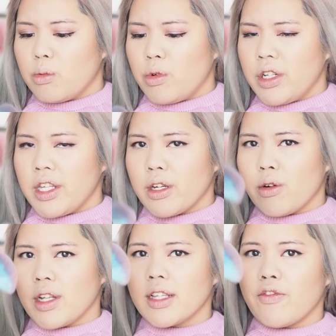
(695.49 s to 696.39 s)
what do they
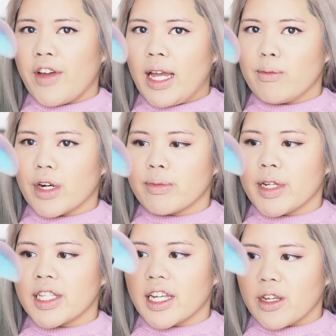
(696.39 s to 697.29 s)
call it? It's a fan brush,
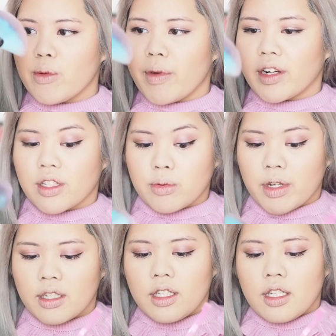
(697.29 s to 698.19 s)
but it's like a humongous one.